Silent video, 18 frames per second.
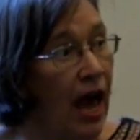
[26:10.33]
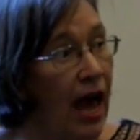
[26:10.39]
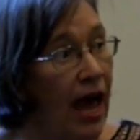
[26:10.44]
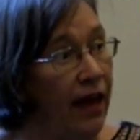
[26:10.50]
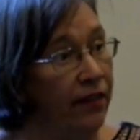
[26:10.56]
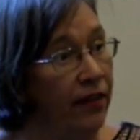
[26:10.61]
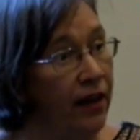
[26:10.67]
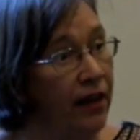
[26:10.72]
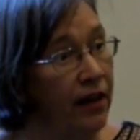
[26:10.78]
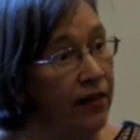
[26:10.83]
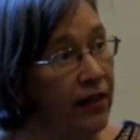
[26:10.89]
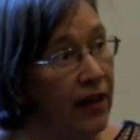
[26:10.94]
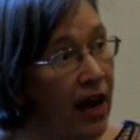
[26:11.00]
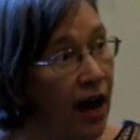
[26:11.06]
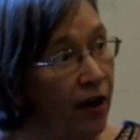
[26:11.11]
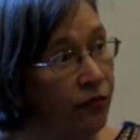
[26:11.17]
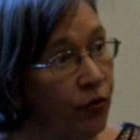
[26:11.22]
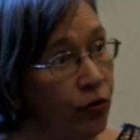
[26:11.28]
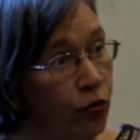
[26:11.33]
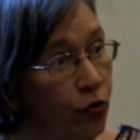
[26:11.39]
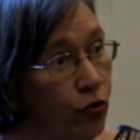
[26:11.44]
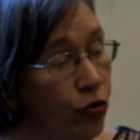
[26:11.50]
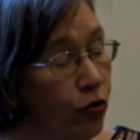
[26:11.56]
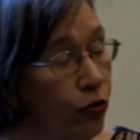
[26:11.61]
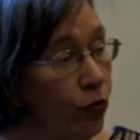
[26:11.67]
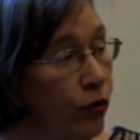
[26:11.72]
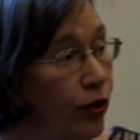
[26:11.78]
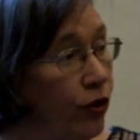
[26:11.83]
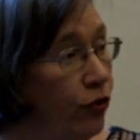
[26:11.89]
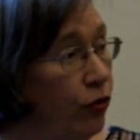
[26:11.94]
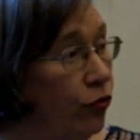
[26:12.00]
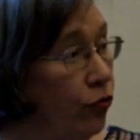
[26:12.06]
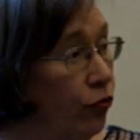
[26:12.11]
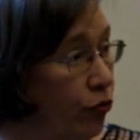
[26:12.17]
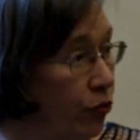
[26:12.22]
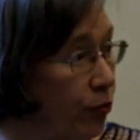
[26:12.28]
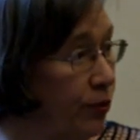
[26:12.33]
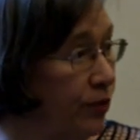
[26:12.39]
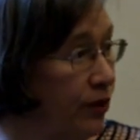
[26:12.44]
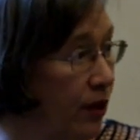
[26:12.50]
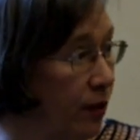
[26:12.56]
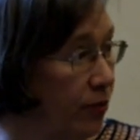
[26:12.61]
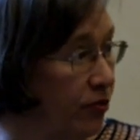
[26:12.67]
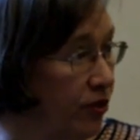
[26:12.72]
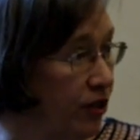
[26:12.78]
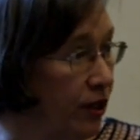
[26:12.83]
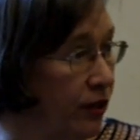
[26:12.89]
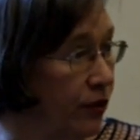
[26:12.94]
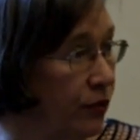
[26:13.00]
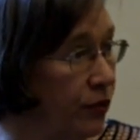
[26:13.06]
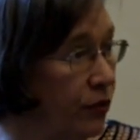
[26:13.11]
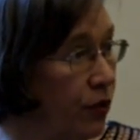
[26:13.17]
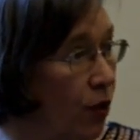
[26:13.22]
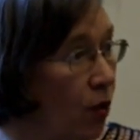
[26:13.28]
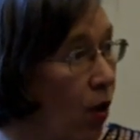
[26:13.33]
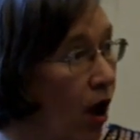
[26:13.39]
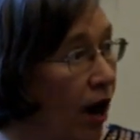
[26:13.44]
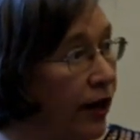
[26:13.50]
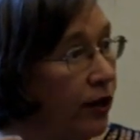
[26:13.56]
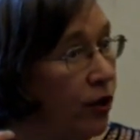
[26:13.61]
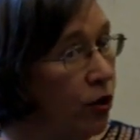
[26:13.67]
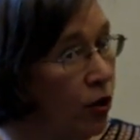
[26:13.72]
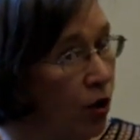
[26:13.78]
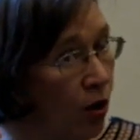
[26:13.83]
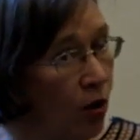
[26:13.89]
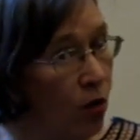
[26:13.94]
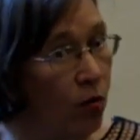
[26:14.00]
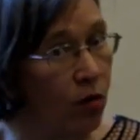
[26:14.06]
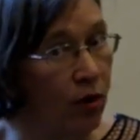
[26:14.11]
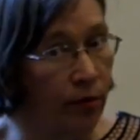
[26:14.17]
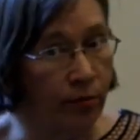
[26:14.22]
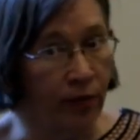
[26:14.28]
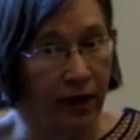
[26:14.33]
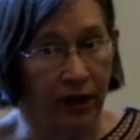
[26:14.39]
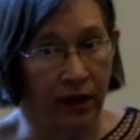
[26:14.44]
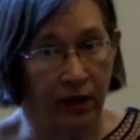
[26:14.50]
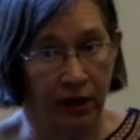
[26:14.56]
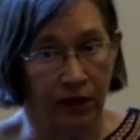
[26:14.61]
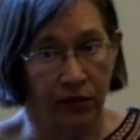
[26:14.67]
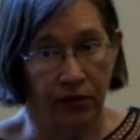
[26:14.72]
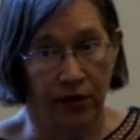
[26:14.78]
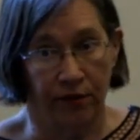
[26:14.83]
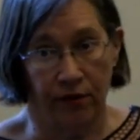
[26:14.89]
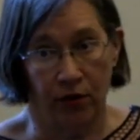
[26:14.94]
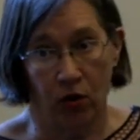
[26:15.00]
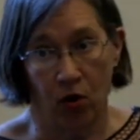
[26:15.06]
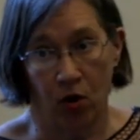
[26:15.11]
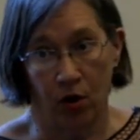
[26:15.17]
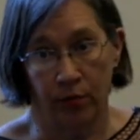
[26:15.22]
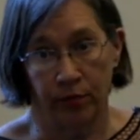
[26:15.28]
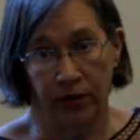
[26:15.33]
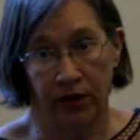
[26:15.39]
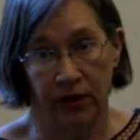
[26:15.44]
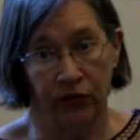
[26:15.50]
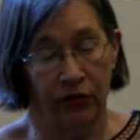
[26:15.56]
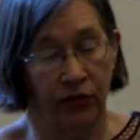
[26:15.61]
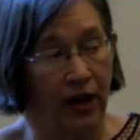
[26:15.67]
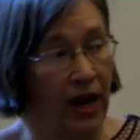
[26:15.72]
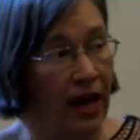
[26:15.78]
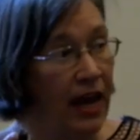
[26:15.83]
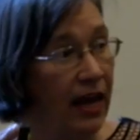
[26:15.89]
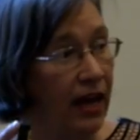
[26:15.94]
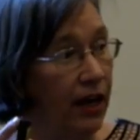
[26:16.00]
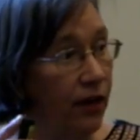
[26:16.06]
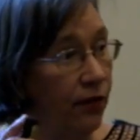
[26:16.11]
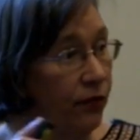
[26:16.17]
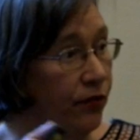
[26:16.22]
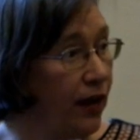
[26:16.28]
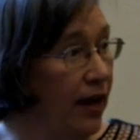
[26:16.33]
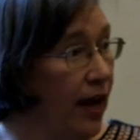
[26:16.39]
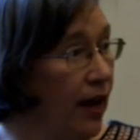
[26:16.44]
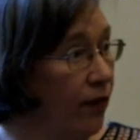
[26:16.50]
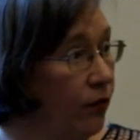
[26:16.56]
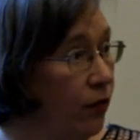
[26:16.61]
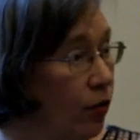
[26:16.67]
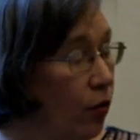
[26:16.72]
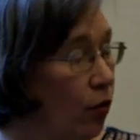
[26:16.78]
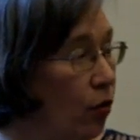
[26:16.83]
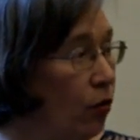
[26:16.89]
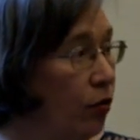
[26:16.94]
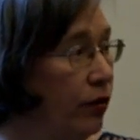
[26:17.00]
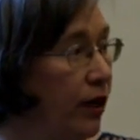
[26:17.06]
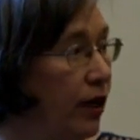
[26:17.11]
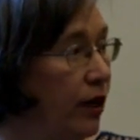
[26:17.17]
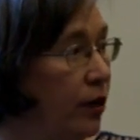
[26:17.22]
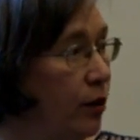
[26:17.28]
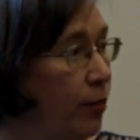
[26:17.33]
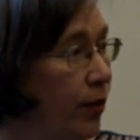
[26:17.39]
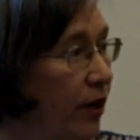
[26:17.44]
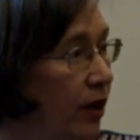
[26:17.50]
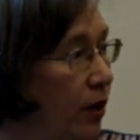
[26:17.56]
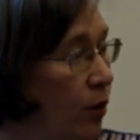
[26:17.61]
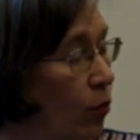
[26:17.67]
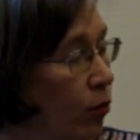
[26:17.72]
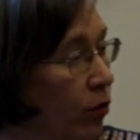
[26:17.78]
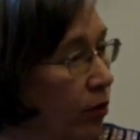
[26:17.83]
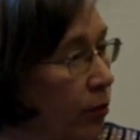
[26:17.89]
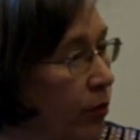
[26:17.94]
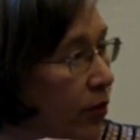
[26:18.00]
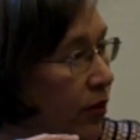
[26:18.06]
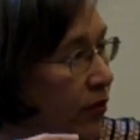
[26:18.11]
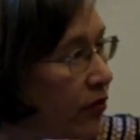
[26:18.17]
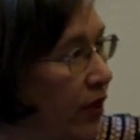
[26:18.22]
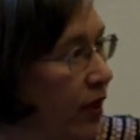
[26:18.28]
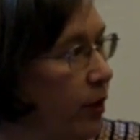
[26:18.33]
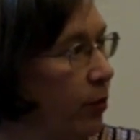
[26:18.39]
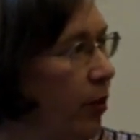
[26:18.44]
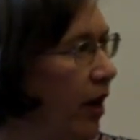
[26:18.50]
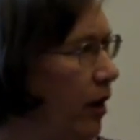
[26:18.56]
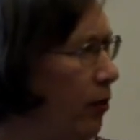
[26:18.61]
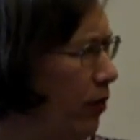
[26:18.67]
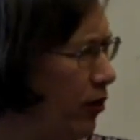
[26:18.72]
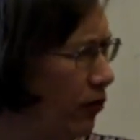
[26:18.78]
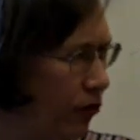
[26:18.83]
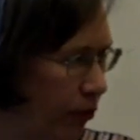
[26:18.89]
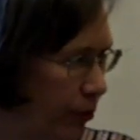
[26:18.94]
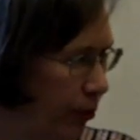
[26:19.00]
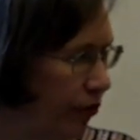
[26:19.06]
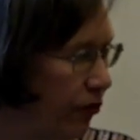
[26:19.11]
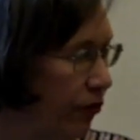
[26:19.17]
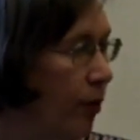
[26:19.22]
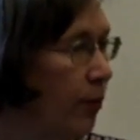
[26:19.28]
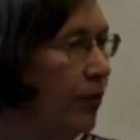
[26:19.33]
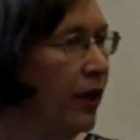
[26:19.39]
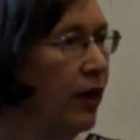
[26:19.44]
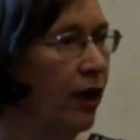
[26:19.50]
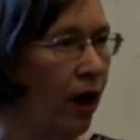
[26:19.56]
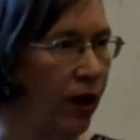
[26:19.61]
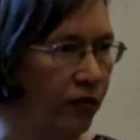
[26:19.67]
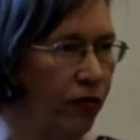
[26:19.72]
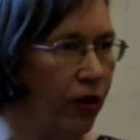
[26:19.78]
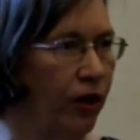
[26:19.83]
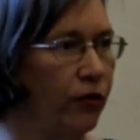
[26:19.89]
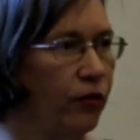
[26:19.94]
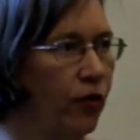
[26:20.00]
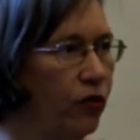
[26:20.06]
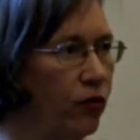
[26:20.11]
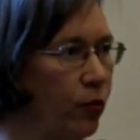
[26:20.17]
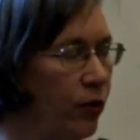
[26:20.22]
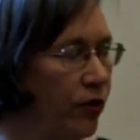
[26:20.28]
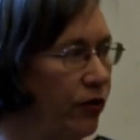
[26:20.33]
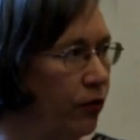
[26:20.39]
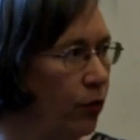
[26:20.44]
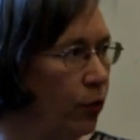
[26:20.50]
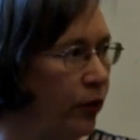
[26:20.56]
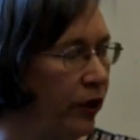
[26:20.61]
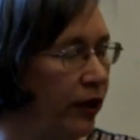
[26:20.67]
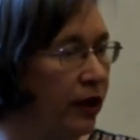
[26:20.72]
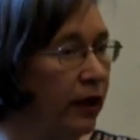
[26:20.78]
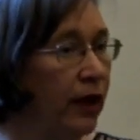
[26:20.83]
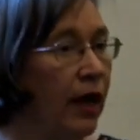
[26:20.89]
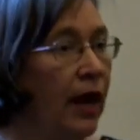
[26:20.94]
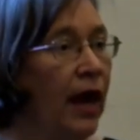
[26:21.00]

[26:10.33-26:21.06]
And then in the afternoon, we do group subjects, so I know what my kids have accomplished. If they have their own independent workbooks like penmanship or something, I check those once a week.